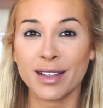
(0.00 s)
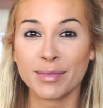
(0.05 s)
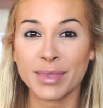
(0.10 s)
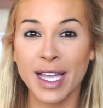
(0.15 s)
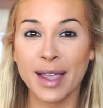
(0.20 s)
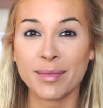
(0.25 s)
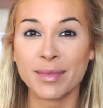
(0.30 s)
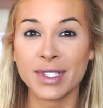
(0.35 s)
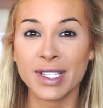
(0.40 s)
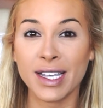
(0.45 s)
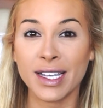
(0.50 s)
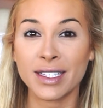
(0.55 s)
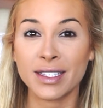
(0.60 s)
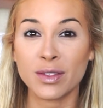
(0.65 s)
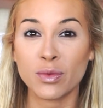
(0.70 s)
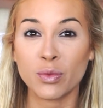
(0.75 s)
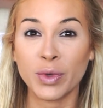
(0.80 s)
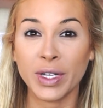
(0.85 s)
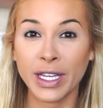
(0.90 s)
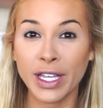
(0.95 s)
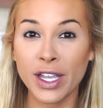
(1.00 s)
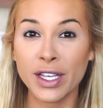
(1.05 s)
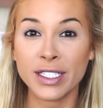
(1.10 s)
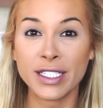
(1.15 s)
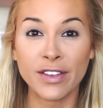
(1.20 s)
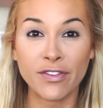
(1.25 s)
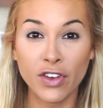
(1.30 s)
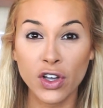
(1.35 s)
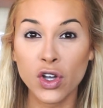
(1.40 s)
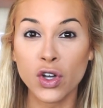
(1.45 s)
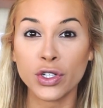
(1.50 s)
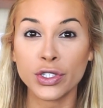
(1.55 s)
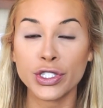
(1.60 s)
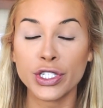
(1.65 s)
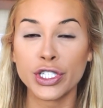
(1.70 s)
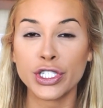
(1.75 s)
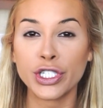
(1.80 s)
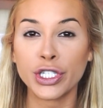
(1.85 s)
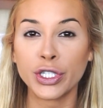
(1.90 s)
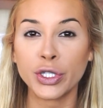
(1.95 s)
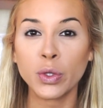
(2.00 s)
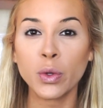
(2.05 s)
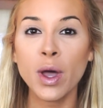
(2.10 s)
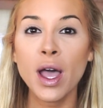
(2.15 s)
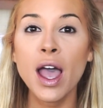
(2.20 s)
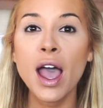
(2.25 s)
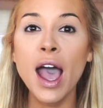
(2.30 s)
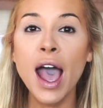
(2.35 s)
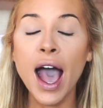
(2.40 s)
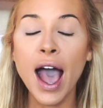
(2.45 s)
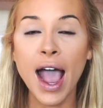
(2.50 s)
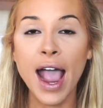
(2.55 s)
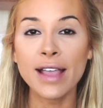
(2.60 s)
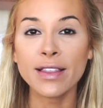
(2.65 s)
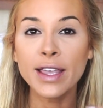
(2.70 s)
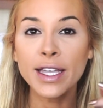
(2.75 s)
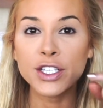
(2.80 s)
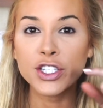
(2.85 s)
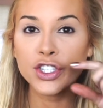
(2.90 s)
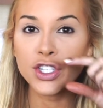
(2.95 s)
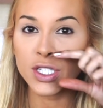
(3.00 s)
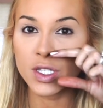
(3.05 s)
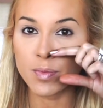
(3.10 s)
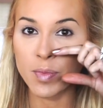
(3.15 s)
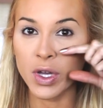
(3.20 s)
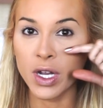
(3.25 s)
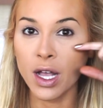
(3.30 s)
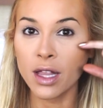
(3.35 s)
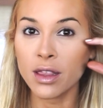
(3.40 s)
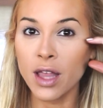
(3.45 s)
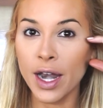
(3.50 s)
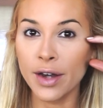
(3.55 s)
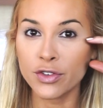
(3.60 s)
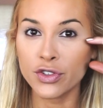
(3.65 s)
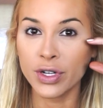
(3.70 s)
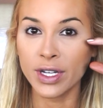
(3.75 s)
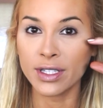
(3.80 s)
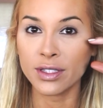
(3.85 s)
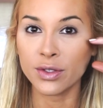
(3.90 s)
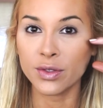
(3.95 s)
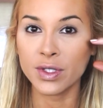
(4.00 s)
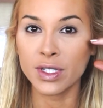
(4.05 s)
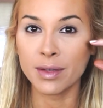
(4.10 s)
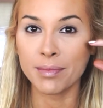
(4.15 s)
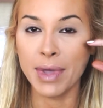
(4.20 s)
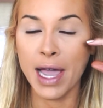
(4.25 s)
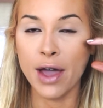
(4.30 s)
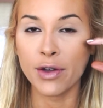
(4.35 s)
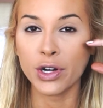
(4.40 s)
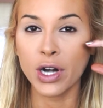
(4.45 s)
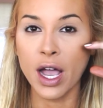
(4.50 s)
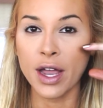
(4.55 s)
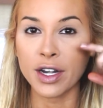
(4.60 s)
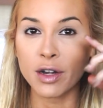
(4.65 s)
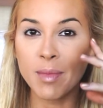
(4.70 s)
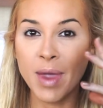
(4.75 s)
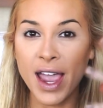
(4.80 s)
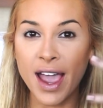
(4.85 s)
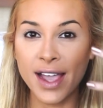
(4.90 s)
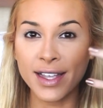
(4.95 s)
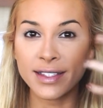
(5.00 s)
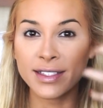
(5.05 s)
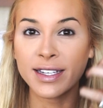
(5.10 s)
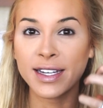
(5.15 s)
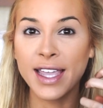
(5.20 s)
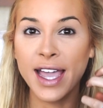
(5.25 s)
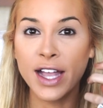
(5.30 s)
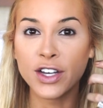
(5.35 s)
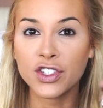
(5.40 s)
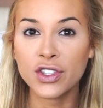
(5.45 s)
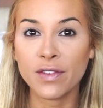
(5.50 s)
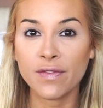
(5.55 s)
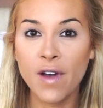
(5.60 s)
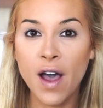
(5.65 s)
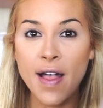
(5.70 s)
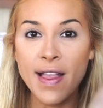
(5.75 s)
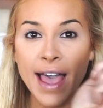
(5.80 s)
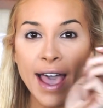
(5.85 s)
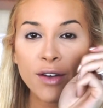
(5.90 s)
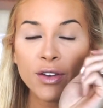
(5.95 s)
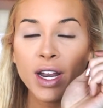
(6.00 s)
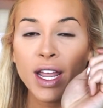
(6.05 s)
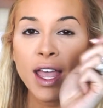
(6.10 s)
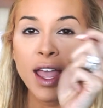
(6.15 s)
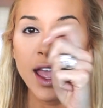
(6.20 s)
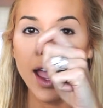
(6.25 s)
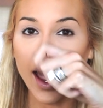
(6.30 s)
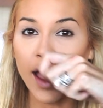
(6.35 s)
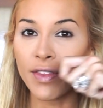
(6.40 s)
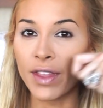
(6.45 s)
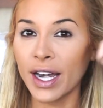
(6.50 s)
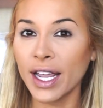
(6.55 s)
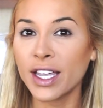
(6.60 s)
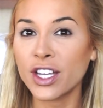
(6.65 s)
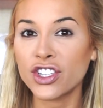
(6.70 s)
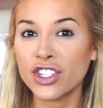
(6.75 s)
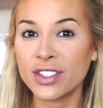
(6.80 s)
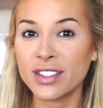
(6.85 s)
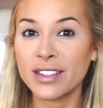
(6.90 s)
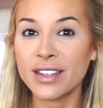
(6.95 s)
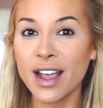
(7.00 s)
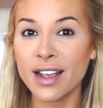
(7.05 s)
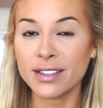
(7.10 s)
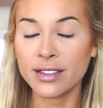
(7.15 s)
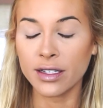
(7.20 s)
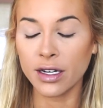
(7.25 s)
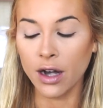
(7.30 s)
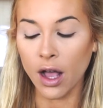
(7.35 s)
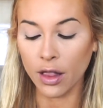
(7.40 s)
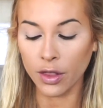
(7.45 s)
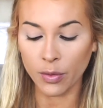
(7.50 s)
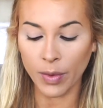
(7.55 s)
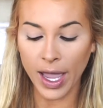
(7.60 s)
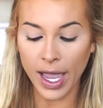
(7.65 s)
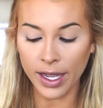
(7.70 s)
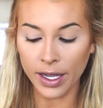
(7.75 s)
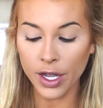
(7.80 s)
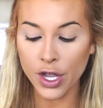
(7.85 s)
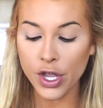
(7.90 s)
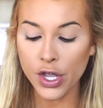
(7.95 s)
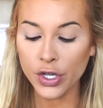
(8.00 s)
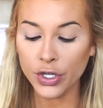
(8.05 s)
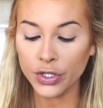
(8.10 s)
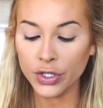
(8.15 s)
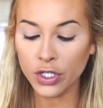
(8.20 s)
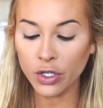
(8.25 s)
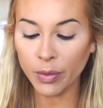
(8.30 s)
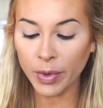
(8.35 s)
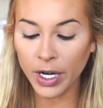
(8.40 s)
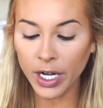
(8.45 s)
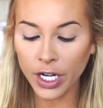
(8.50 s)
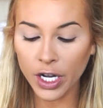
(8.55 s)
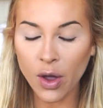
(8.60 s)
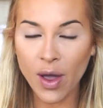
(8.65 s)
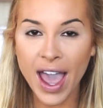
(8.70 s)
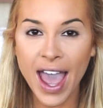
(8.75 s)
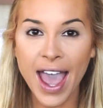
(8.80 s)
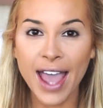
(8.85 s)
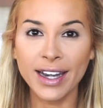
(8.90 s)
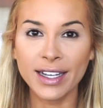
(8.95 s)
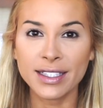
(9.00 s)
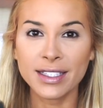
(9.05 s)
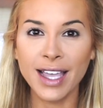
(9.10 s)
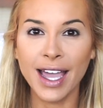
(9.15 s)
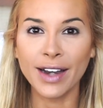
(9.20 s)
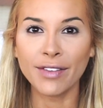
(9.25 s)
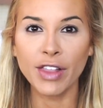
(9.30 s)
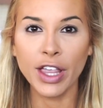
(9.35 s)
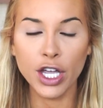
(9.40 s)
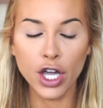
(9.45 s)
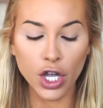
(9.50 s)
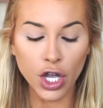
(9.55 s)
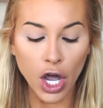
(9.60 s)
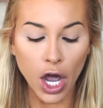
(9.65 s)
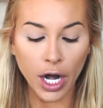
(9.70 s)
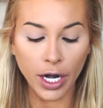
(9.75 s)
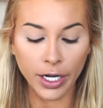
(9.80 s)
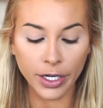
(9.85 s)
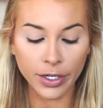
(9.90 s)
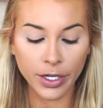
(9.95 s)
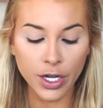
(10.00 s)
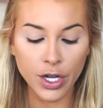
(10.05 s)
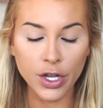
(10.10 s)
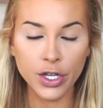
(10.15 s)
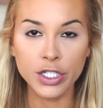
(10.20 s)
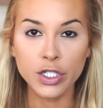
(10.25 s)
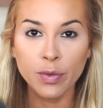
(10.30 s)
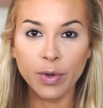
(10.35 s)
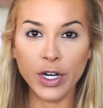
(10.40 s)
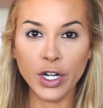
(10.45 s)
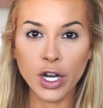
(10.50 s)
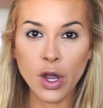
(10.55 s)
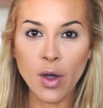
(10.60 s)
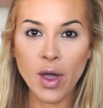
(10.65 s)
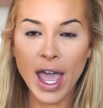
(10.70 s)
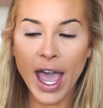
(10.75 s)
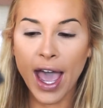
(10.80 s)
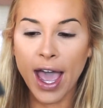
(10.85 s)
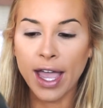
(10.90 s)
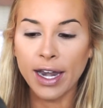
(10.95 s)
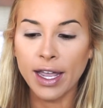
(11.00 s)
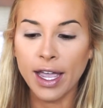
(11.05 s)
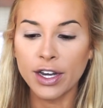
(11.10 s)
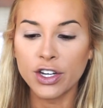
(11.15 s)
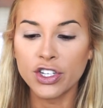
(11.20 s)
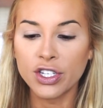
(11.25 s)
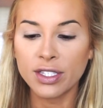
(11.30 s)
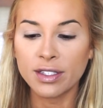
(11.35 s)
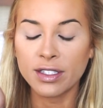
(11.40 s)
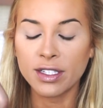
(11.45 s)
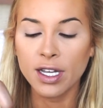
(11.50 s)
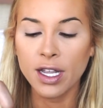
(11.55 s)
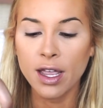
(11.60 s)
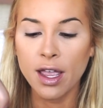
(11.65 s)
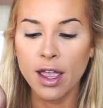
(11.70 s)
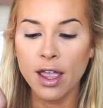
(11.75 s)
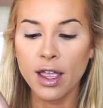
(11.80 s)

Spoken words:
sometimes it's really difficult to do, I like to just put a lot of translucent powder under my eyes to catch the fallout, and then I can just dust it all away. So we're gonna go ahead, it's kind of like a guard. So we're gonna go ahead and just